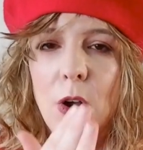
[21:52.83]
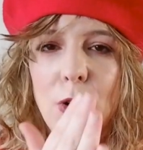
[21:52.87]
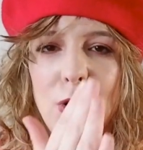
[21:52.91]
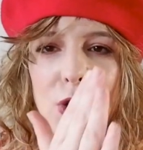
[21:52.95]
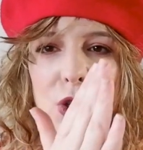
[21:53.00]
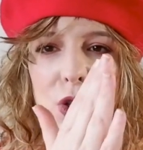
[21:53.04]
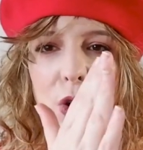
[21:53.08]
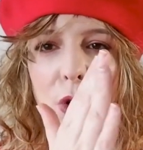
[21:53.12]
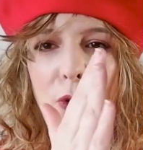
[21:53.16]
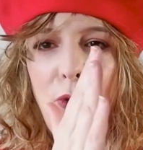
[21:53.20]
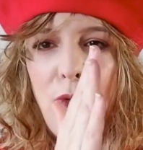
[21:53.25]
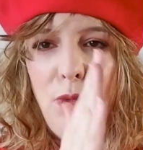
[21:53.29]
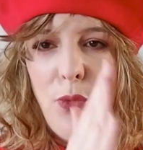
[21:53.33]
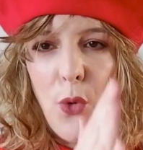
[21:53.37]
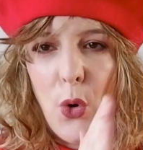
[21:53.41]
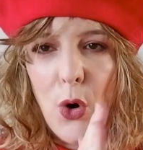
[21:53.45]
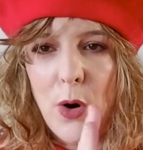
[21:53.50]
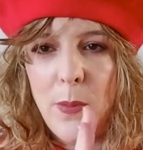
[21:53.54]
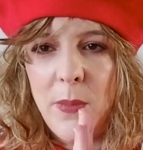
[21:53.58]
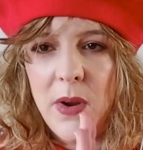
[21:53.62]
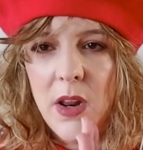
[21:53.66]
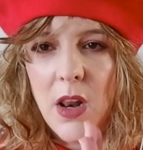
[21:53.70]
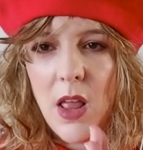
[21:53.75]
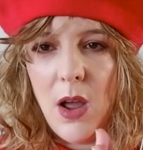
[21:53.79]
So
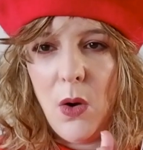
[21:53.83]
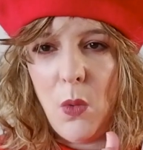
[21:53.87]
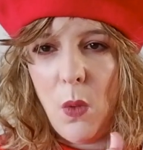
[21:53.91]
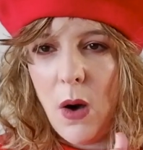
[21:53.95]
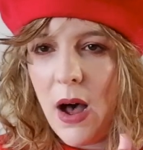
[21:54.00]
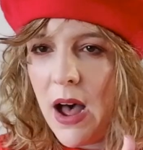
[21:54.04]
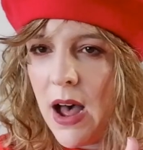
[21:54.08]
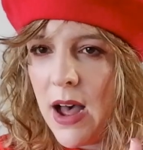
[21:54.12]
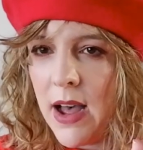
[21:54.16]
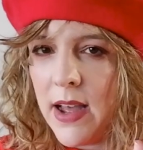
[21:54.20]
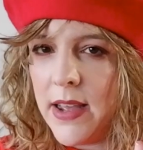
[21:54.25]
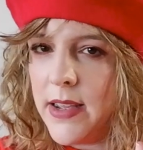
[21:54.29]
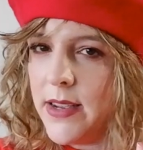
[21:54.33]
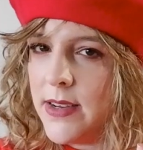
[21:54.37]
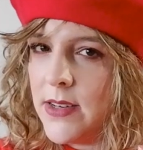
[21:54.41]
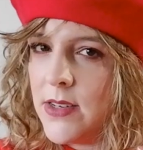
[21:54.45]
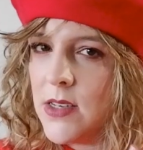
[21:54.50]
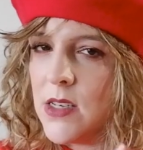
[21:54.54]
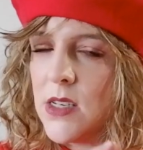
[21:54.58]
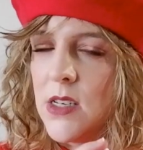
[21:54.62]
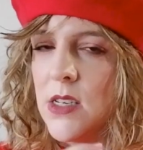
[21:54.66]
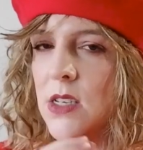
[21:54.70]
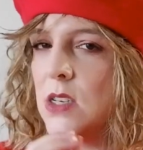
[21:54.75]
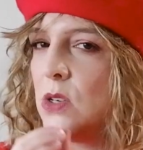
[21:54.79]

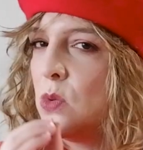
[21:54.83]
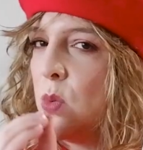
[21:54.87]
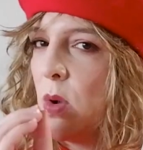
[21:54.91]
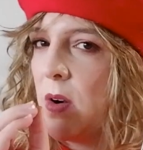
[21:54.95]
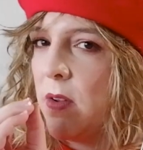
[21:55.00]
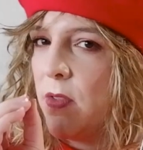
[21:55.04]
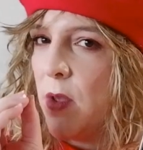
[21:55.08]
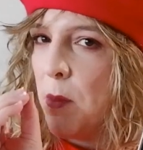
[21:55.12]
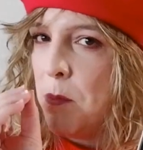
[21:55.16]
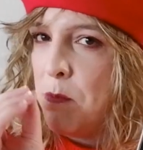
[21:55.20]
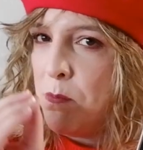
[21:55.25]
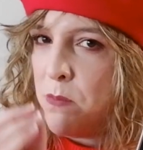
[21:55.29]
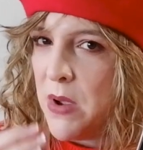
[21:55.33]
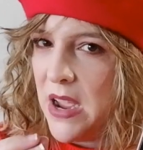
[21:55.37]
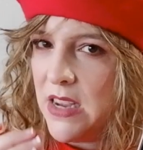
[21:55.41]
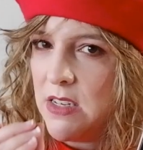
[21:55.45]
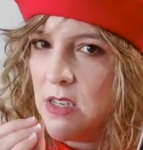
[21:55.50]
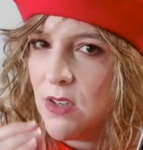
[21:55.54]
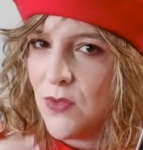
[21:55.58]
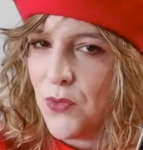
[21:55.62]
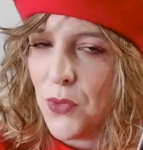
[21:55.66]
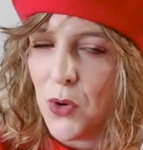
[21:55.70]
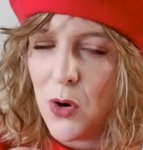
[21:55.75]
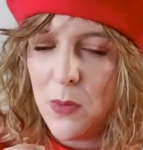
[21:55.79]
formula-wise, this is one of the
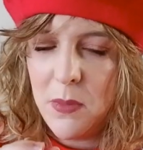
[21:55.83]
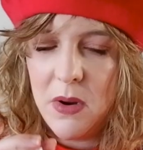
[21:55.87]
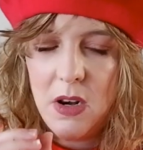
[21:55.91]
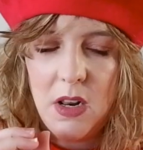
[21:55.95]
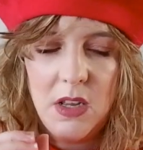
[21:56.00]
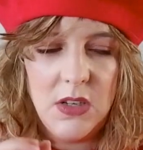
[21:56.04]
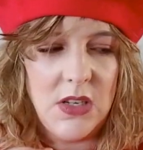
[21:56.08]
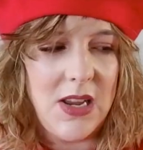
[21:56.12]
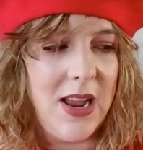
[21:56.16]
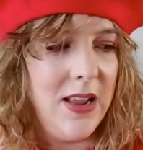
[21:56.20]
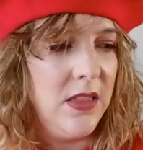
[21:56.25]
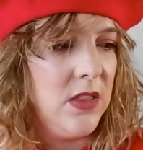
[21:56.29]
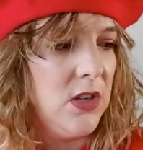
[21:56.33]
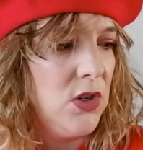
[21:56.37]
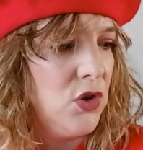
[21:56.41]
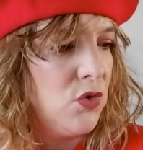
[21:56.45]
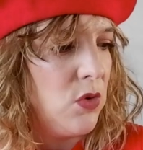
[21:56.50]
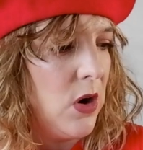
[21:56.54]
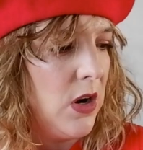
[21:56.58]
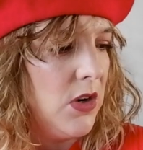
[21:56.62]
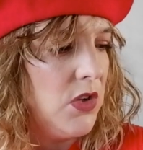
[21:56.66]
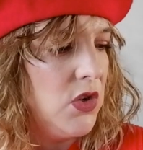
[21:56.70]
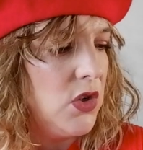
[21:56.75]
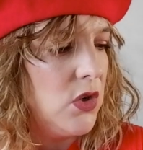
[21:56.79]
best formulas at the
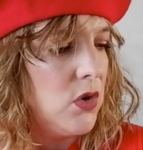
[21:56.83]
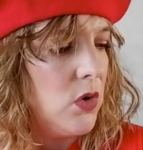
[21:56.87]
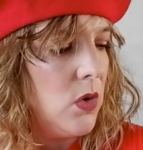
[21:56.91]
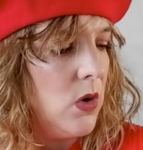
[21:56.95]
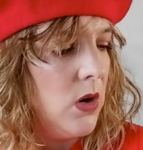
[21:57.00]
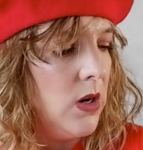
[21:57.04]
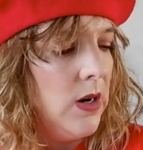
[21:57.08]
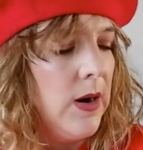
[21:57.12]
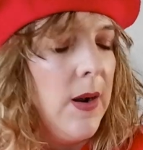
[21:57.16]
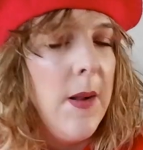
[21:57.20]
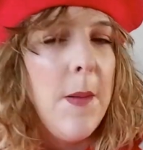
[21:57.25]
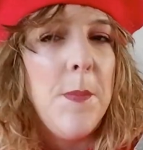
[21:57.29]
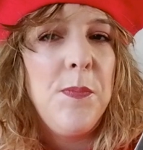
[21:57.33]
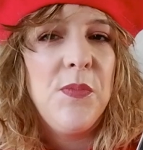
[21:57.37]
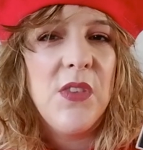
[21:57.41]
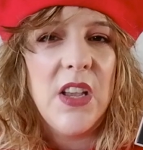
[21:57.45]
drugstore.